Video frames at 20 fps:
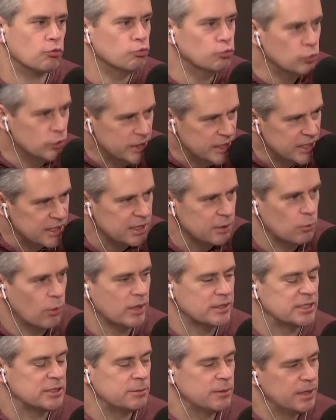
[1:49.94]
really
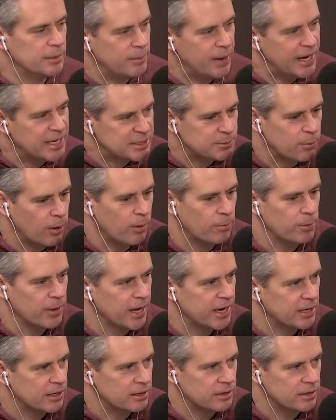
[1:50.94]
wants to be a baseball player. The, the